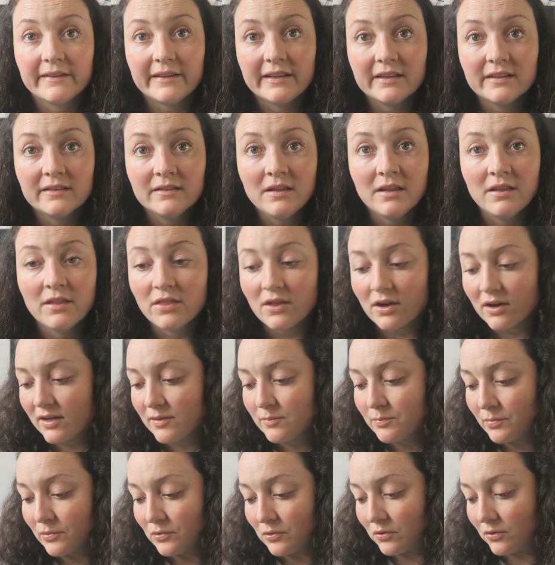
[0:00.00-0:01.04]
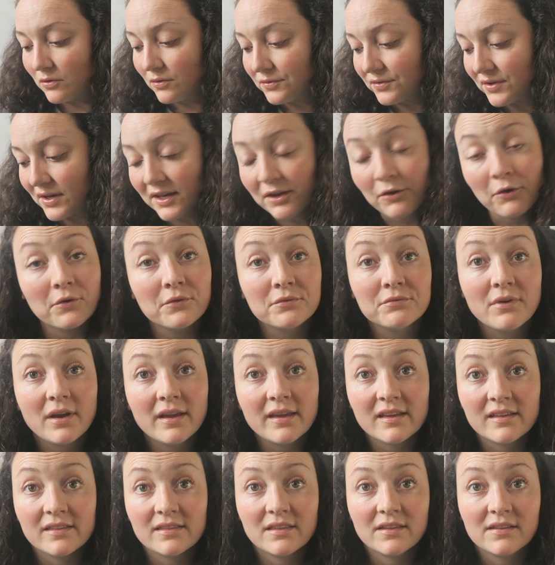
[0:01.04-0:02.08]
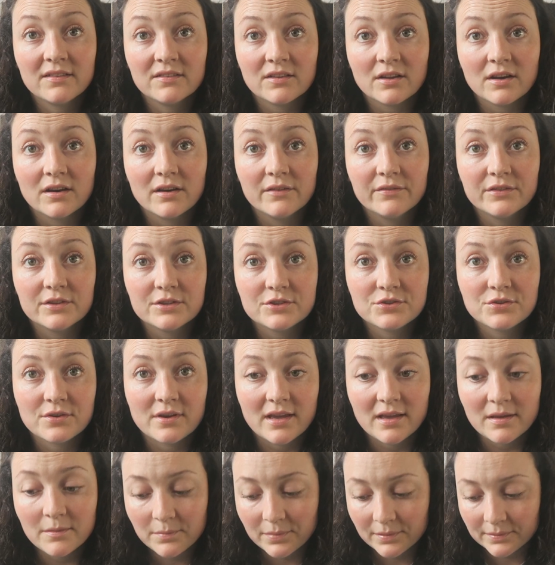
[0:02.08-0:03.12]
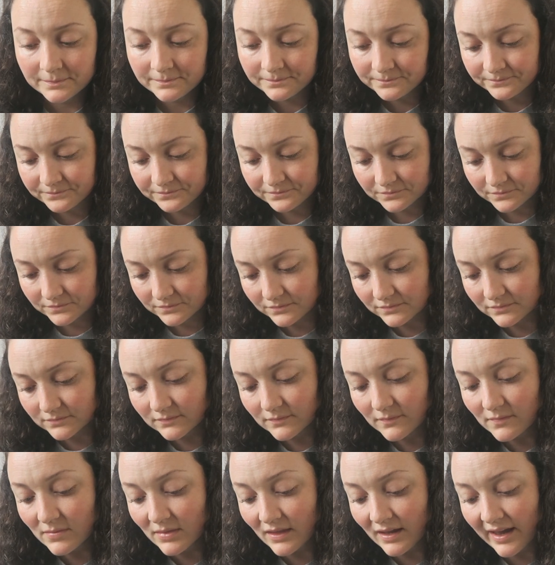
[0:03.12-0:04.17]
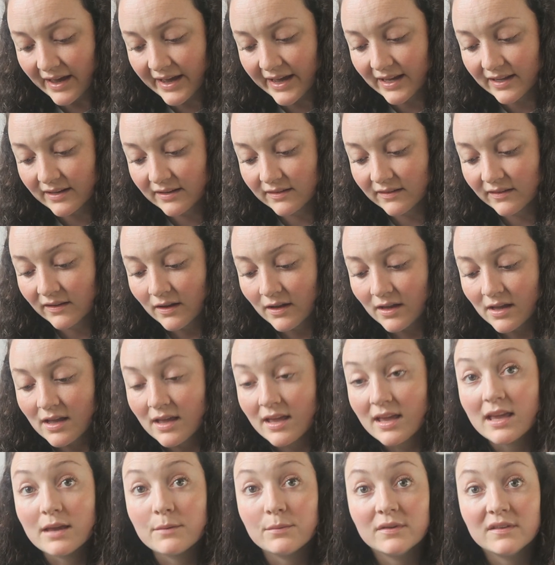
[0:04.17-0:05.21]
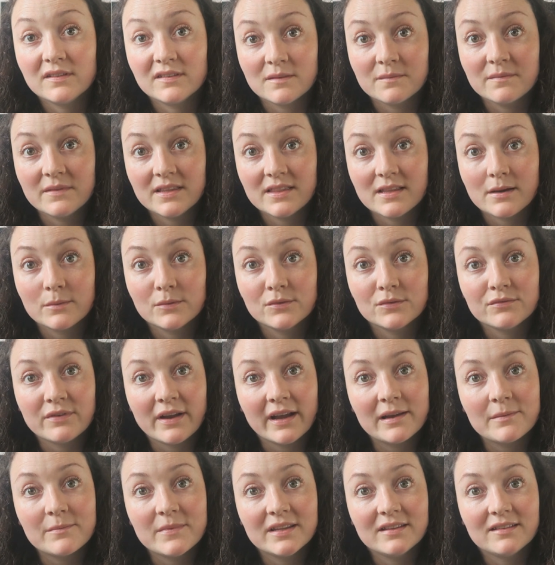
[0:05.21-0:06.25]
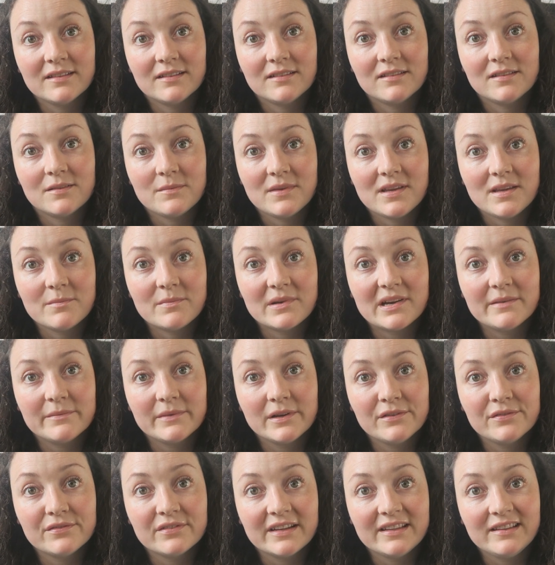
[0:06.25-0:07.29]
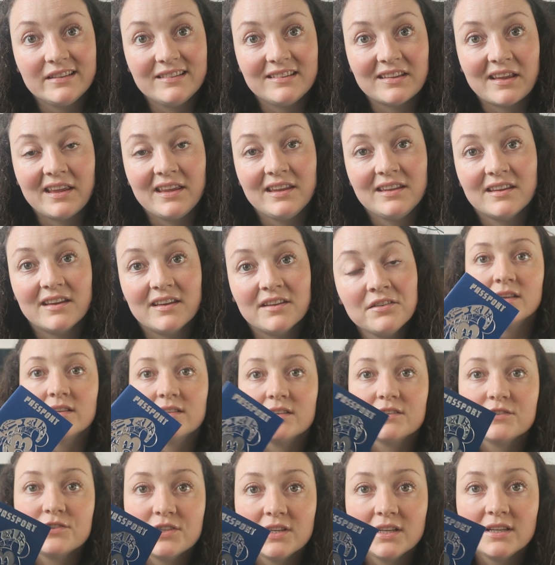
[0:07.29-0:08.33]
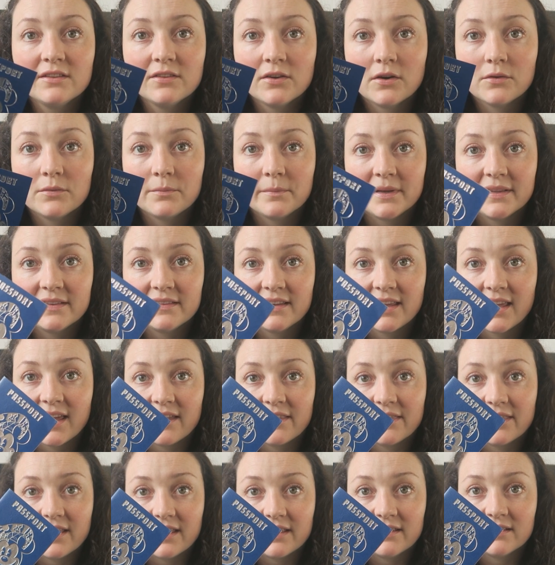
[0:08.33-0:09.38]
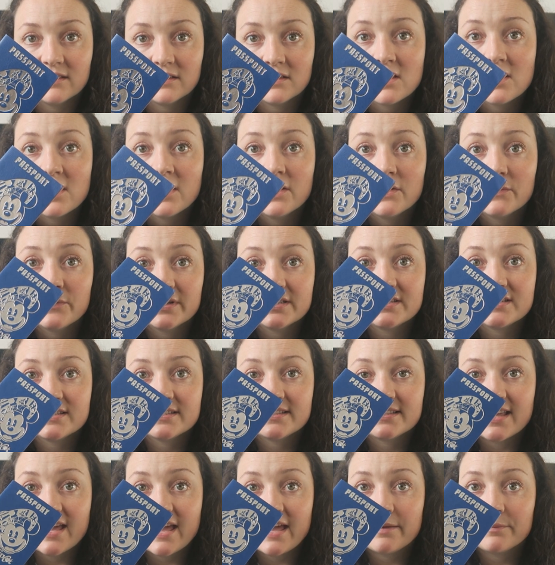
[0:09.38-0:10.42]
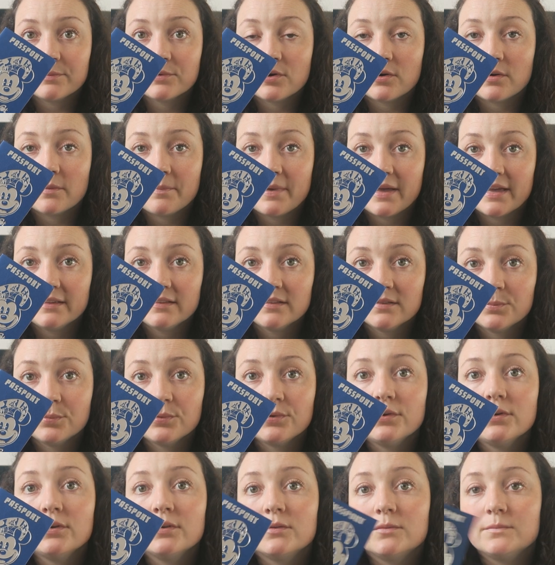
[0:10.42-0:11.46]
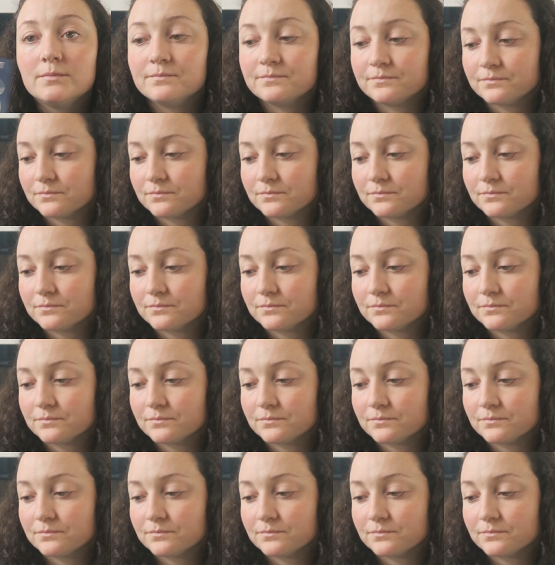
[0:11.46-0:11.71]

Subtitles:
thing that I bought, I got right at the start of the trip. And it was something that was recommended to me by my friend Dana. So she told me to get this, which is the Epcot Passport.